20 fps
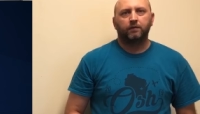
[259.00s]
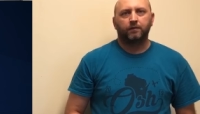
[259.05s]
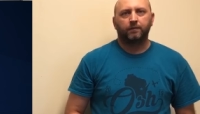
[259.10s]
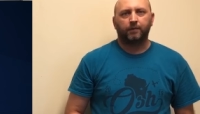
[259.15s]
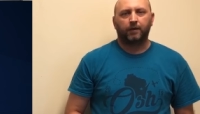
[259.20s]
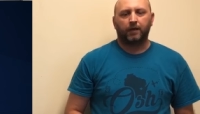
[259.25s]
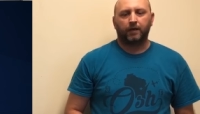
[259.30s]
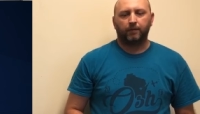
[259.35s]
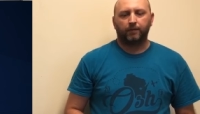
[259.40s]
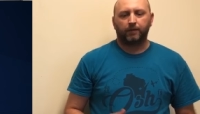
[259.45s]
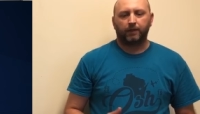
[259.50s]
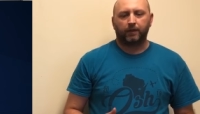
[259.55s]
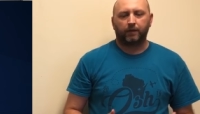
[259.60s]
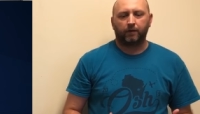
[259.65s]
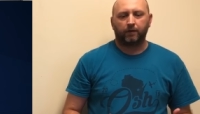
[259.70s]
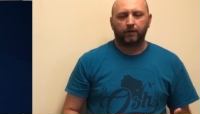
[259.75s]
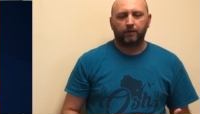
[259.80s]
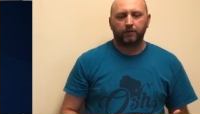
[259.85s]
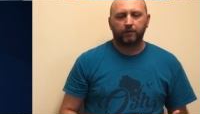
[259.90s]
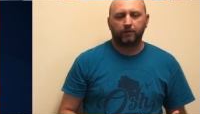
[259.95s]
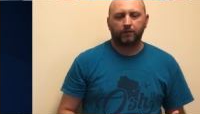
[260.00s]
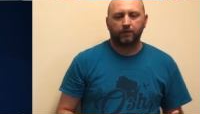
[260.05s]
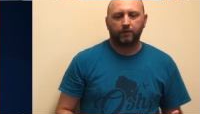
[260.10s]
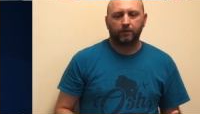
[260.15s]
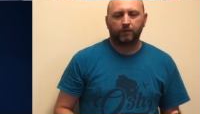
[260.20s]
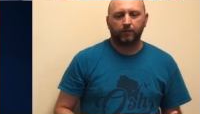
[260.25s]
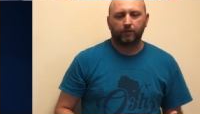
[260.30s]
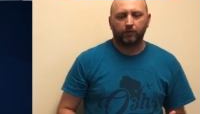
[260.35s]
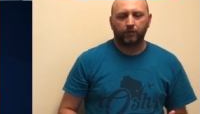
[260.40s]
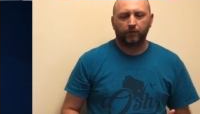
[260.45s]
Some common errors
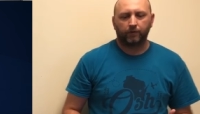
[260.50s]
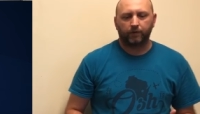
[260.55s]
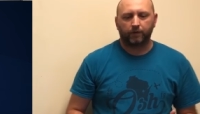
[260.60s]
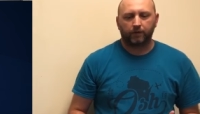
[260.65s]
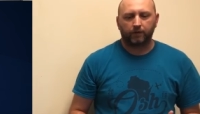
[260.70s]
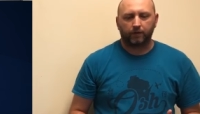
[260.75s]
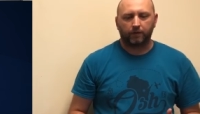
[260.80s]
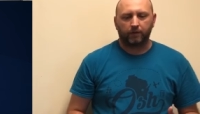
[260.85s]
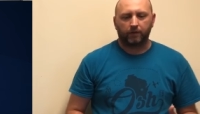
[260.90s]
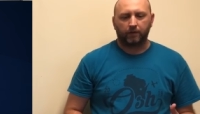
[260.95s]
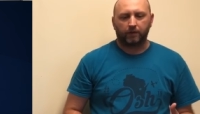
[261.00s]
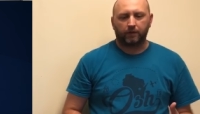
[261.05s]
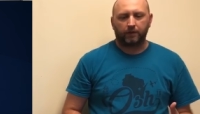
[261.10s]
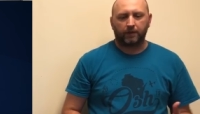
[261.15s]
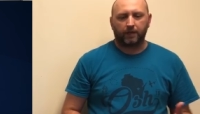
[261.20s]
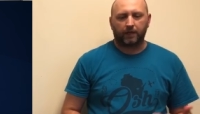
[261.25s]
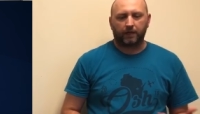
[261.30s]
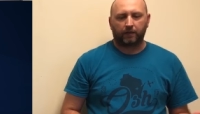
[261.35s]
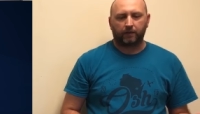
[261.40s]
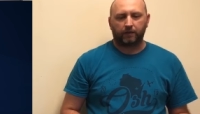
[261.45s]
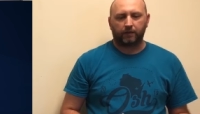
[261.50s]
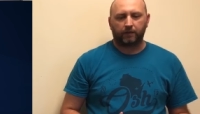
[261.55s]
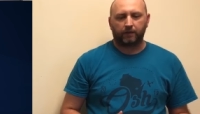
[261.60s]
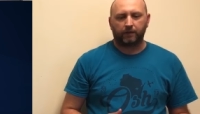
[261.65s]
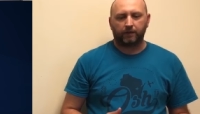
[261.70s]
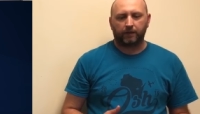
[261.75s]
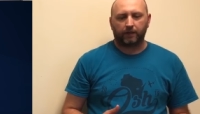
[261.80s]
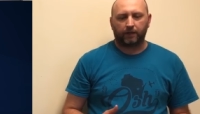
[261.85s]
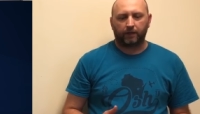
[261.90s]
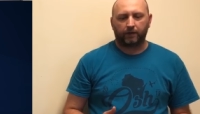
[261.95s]
during the maneuver are not
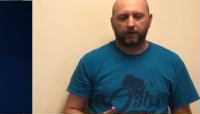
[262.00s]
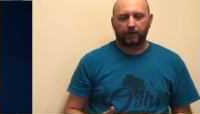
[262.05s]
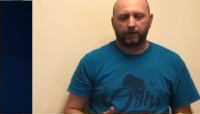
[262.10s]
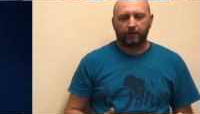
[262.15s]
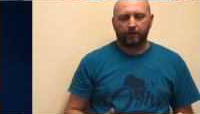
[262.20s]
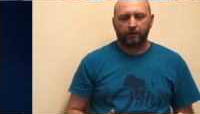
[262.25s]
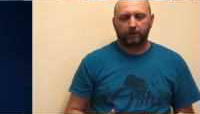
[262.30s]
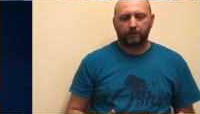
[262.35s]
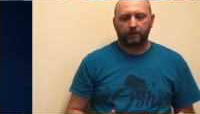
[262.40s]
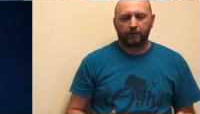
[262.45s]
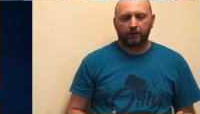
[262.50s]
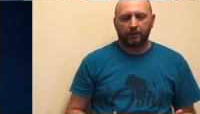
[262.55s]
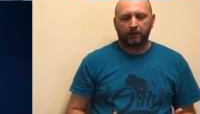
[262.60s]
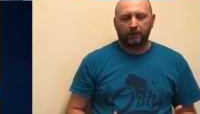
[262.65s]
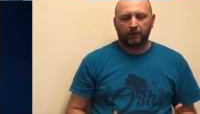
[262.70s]
clearing the area,